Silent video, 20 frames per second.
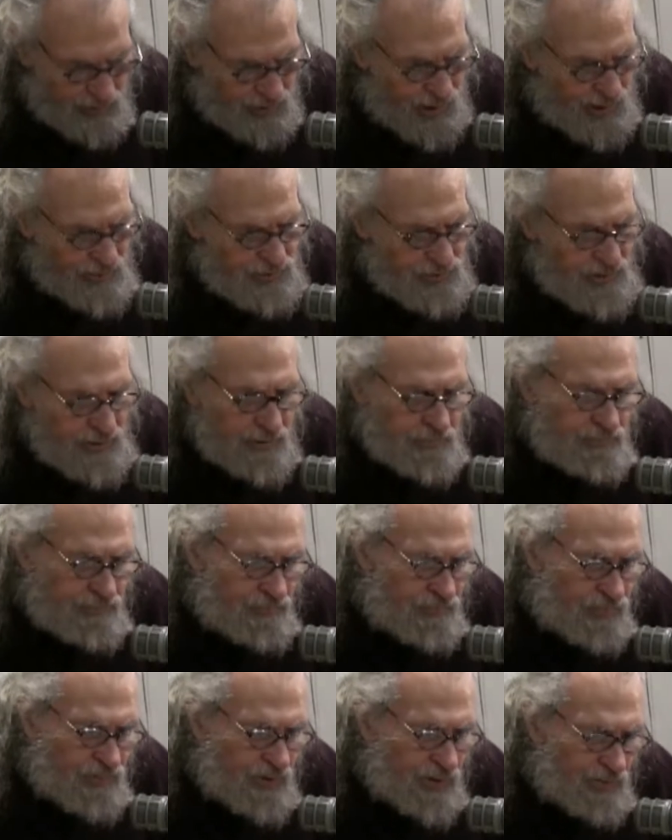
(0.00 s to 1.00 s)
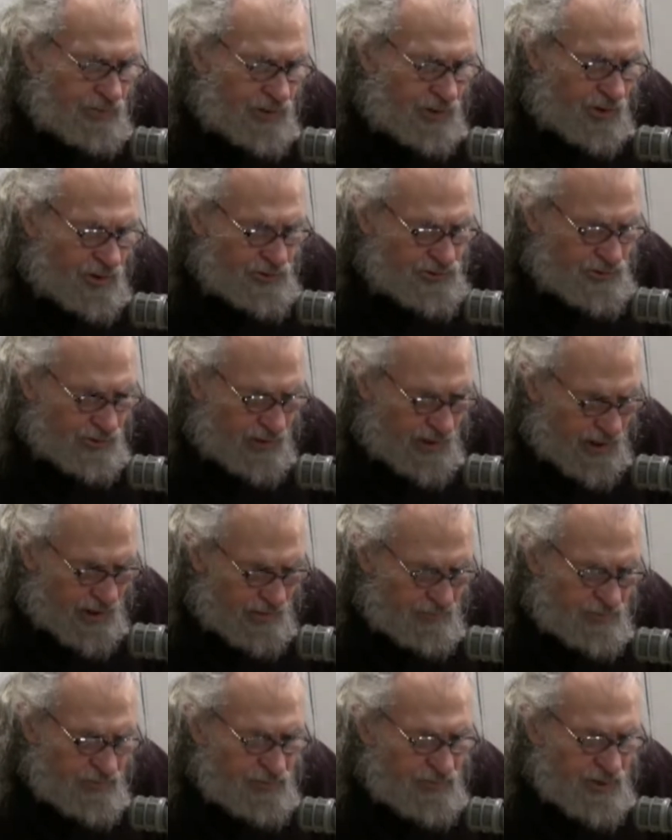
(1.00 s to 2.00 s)
gradually. We also
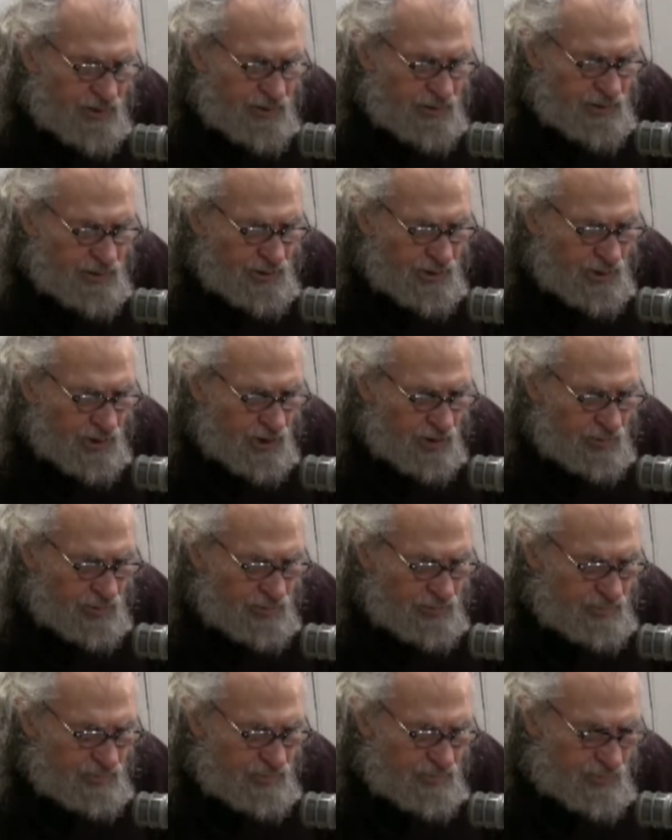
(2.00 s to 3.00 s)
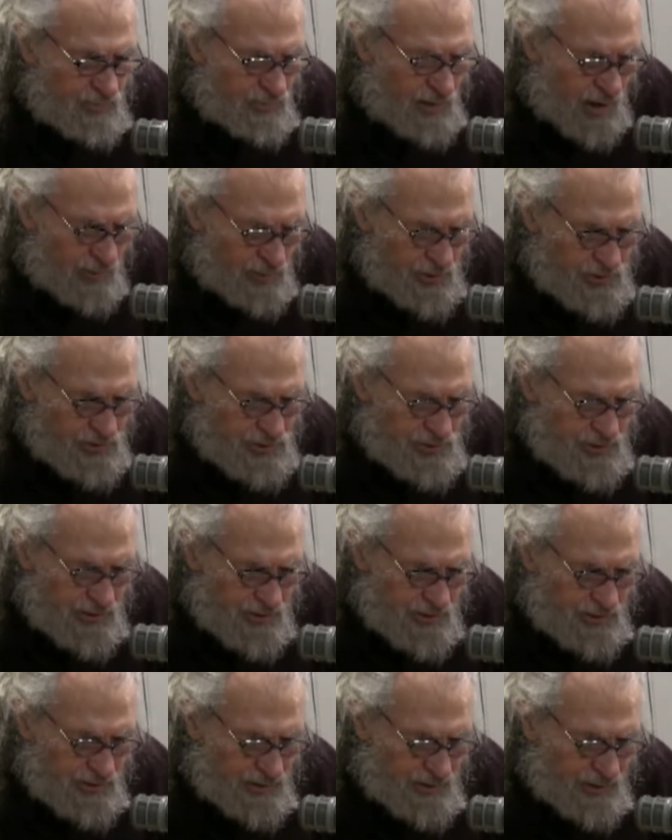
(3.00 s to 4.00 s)
have urban rabbits
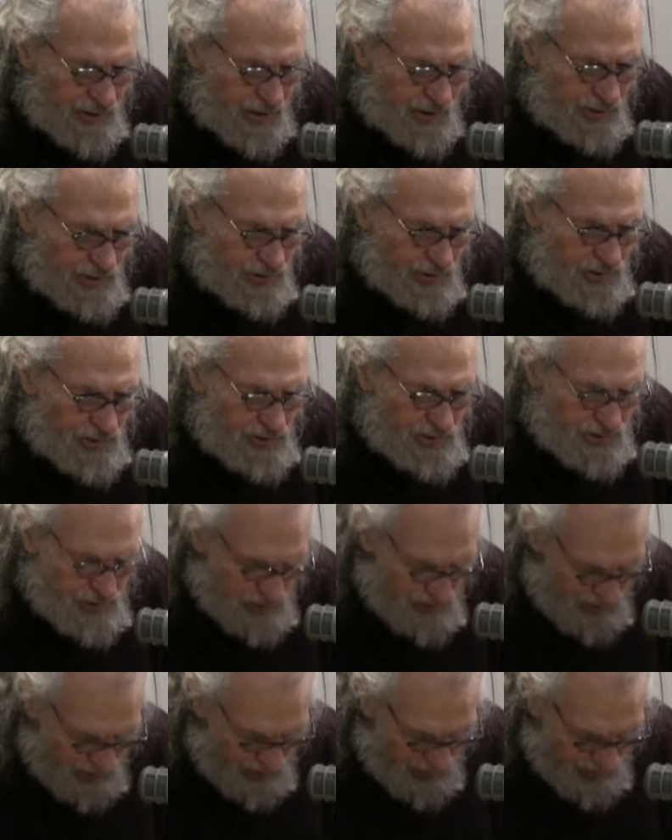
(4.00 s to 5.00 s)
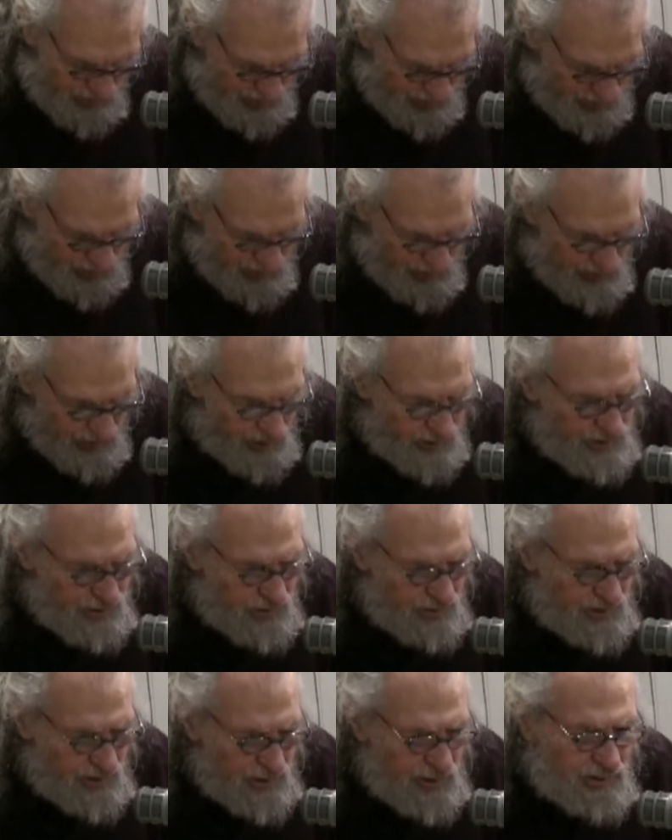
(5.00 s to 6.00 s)
and other creatures that like
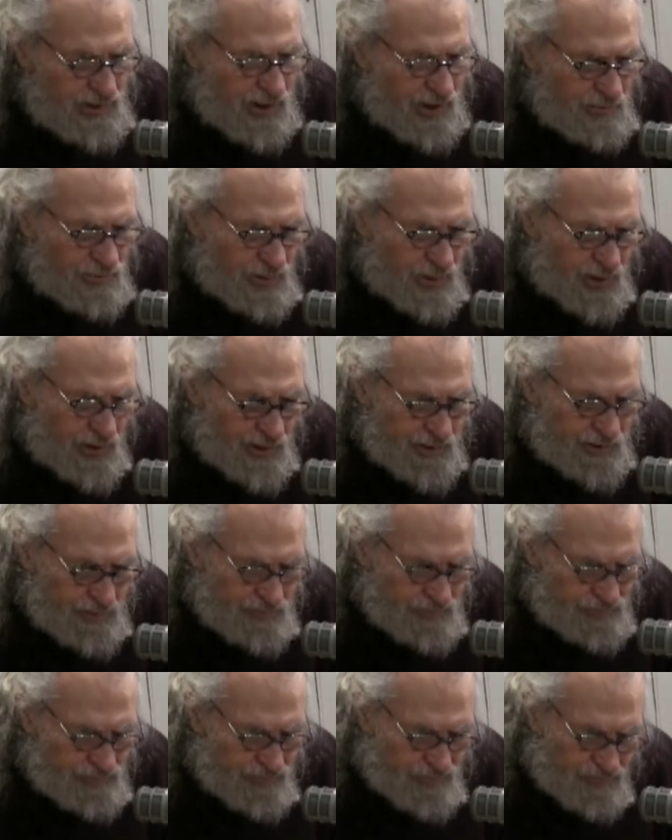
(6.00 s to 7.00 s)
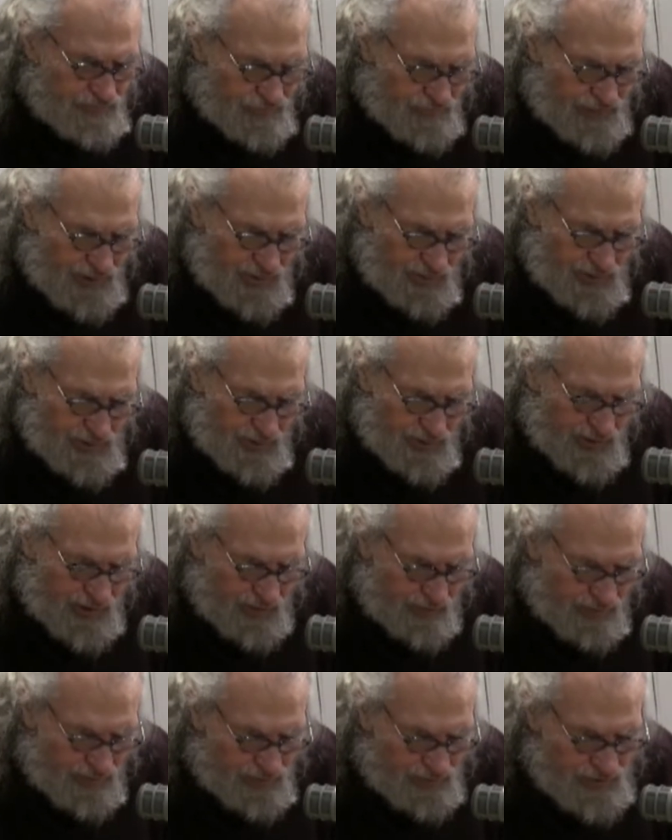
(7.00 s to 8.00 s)
to eat our prairie. We don't
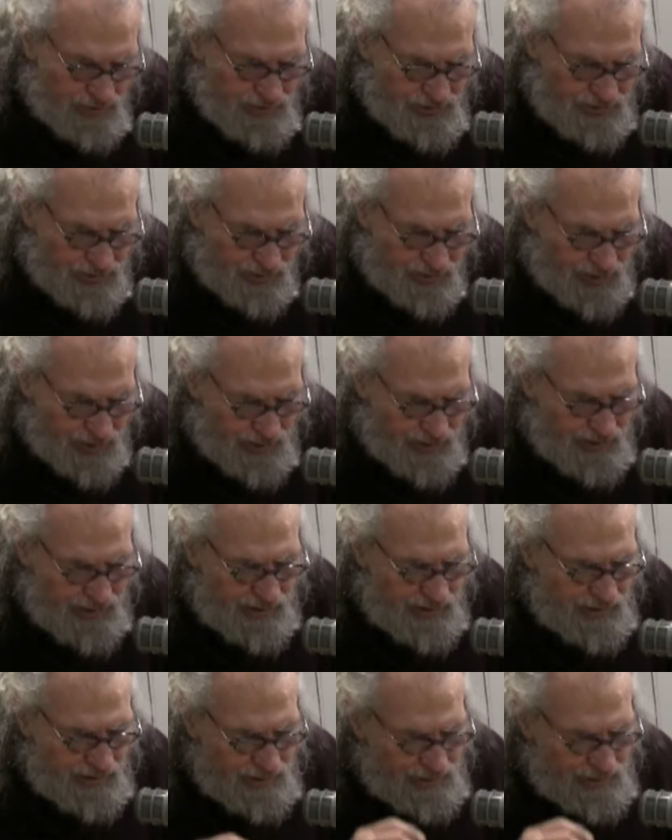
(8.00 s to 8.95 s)
have a fence around it in